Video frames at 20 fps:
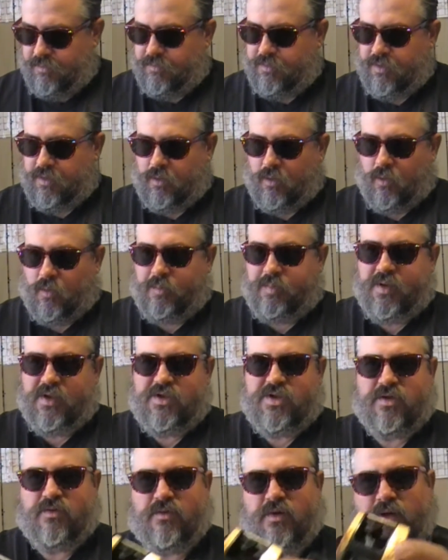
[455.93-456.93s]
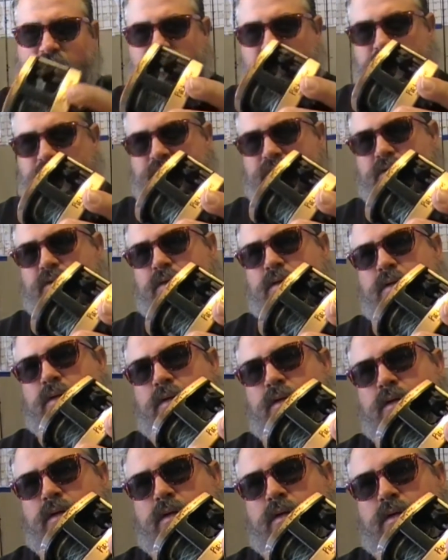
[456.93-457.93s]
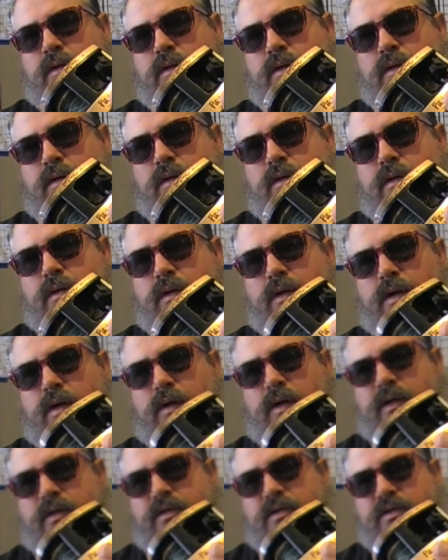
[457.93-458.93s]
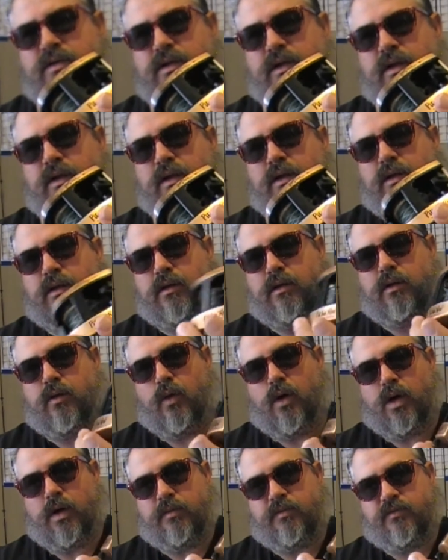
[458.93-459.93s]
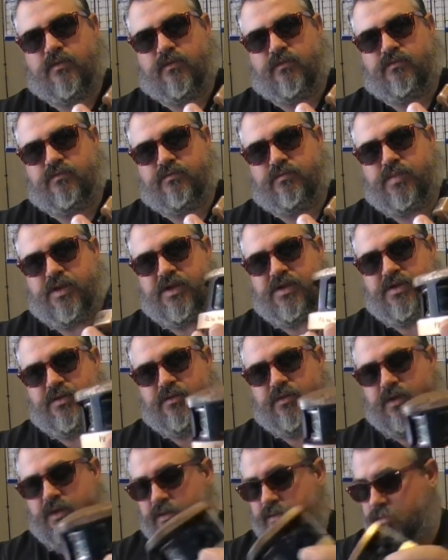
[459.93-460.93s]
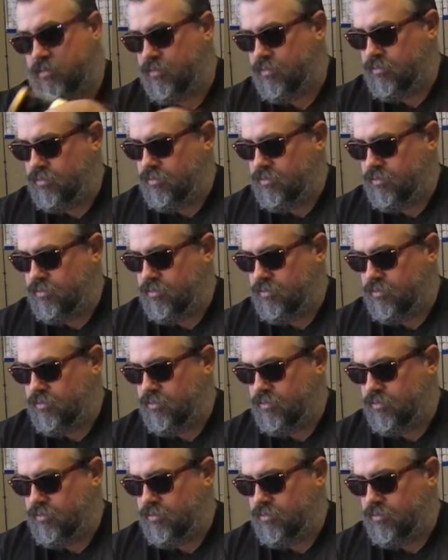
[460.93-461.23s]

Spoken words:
the old pitching reels. You know, that's Quantum pitching reel.